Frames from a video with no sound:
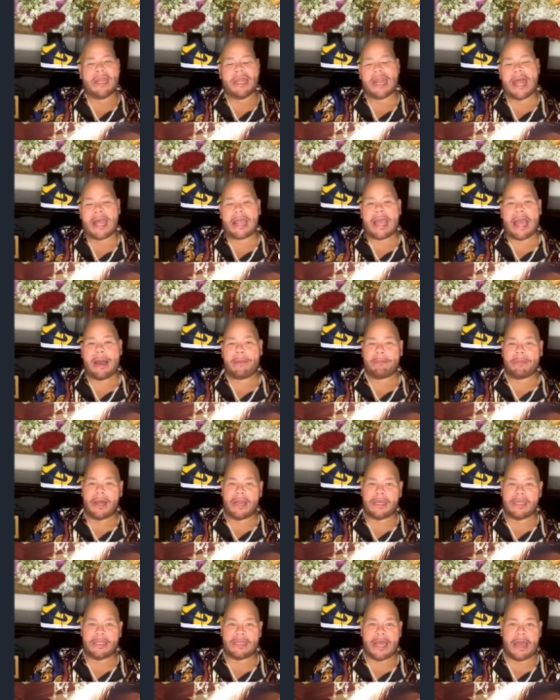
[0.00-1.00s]
I got
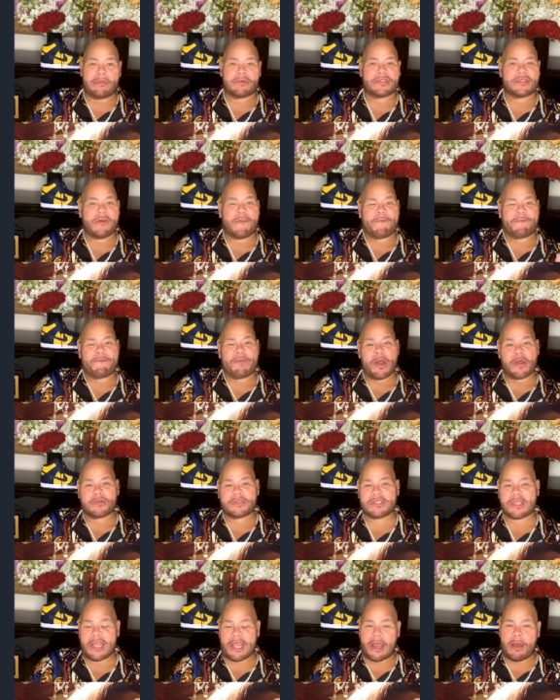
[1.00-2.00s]
money, that was the first
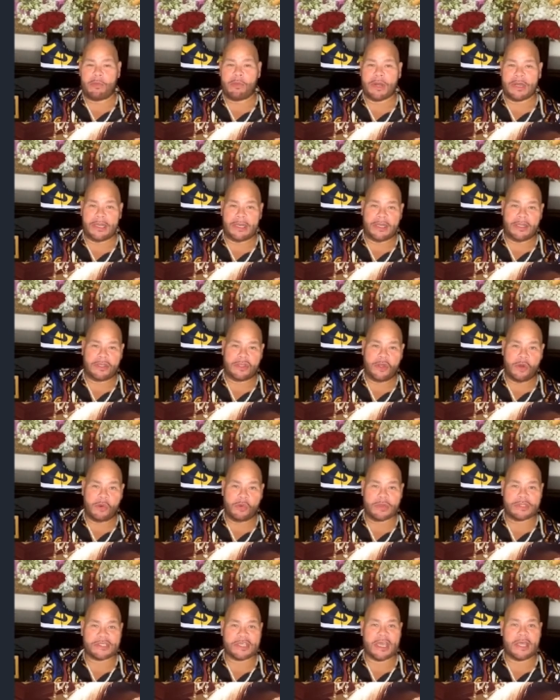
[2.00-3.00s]
thing I wanted to do
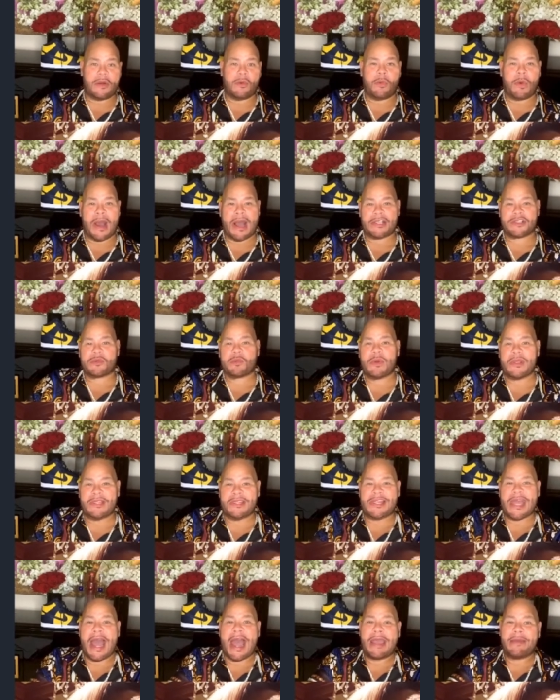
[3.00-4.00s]
was get a watch with
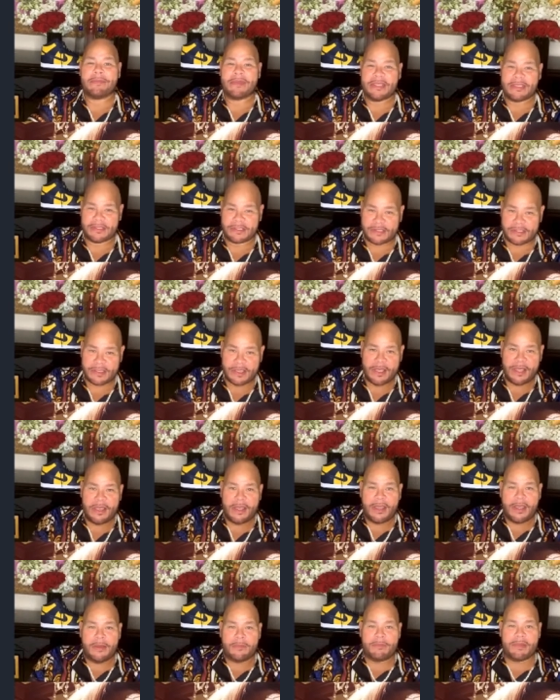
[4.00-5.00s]
diamonds
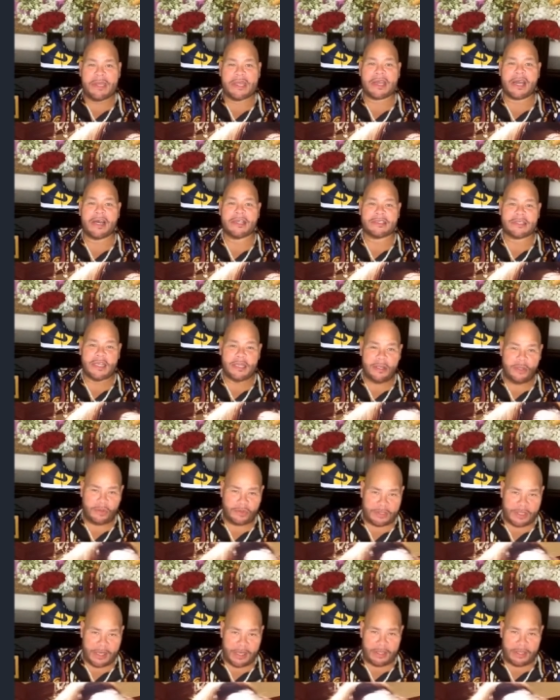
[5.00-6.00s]
because of Luther.